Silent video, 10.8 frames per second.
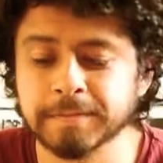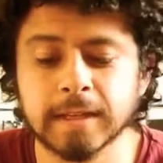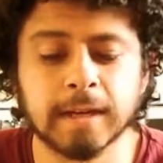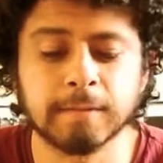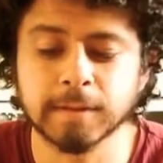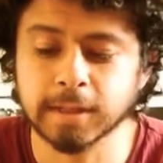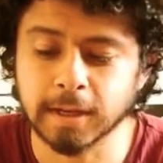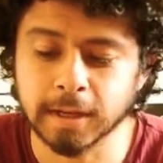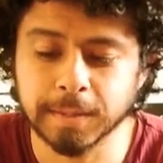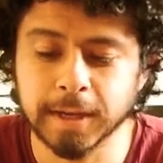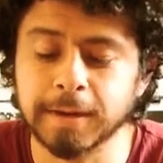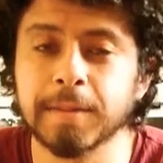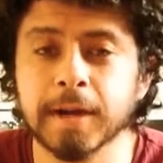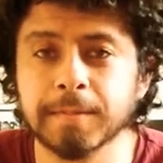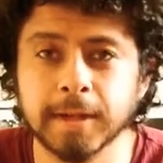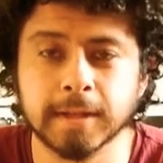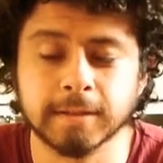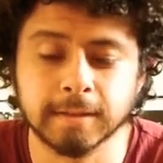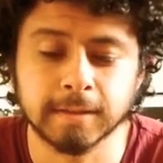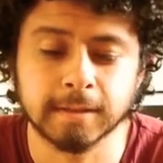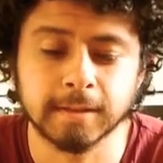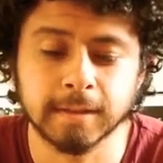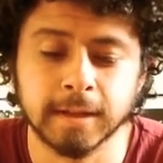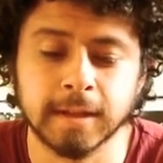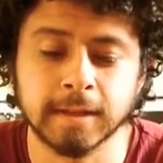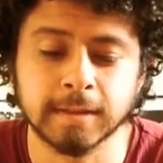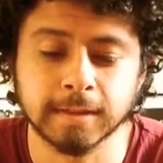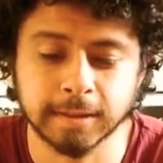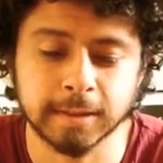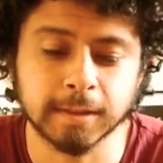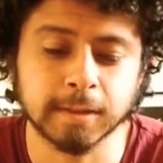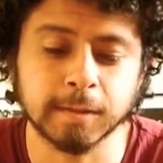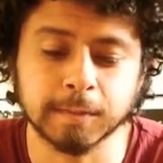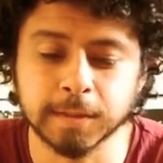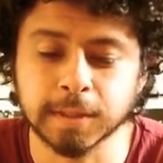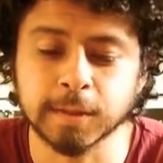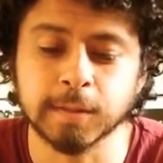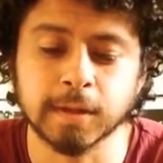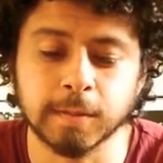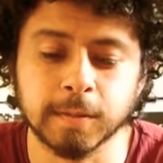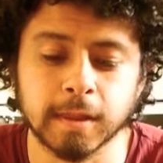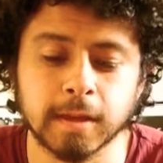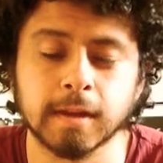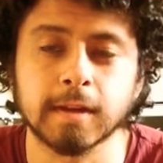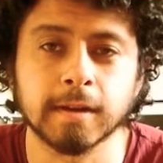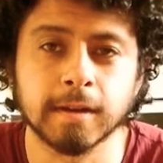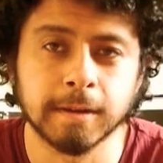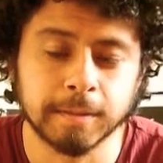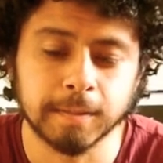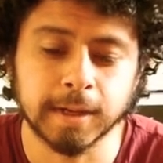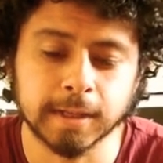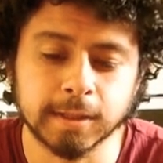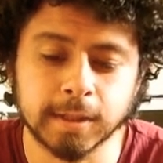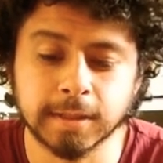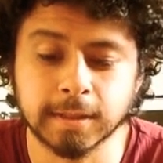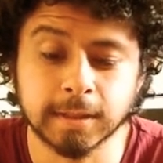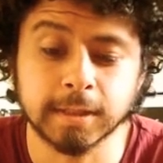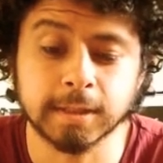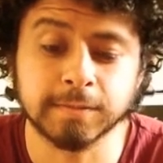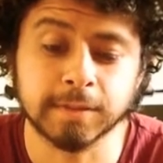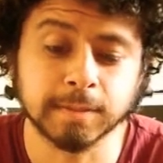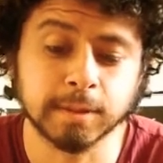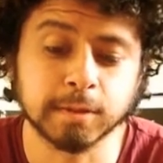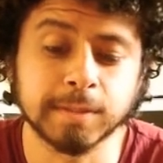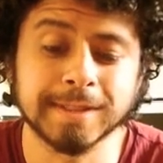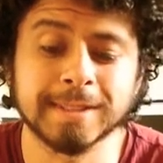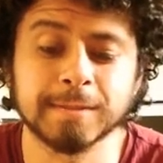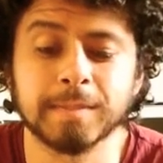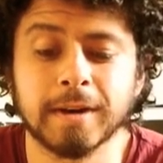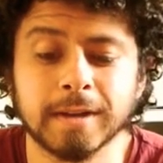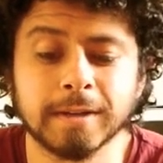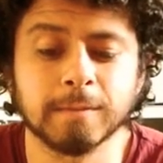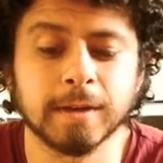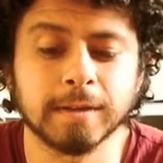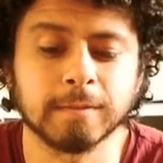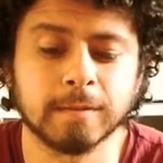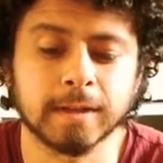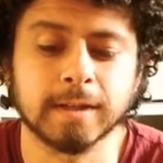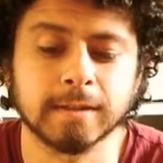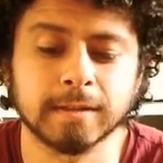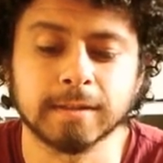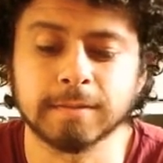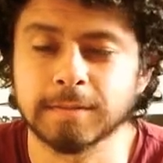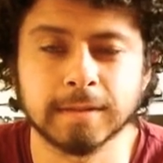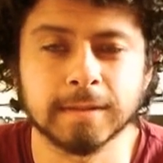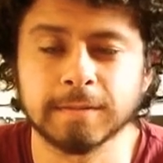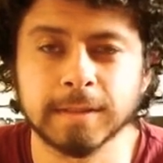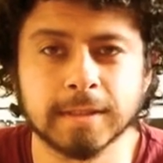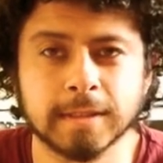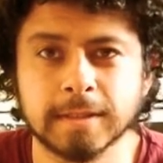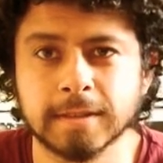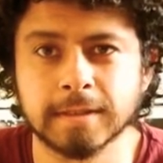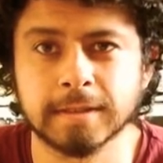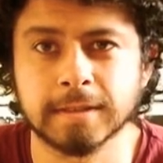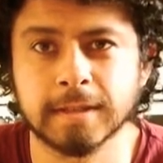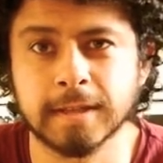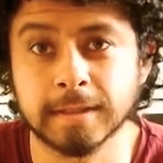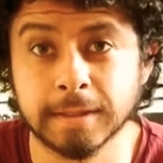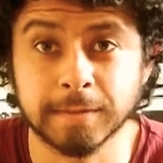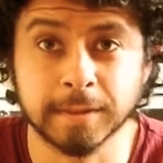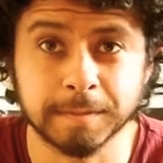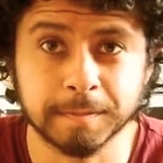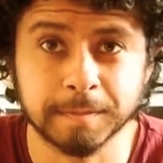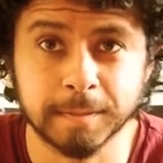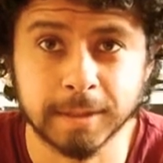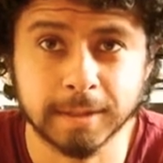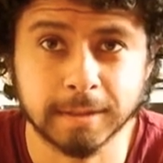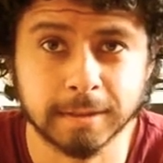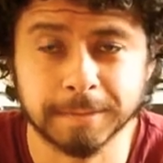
I will talk about my band and the single and what's going on with that, my transition from swimming to body weight workouts, which is different because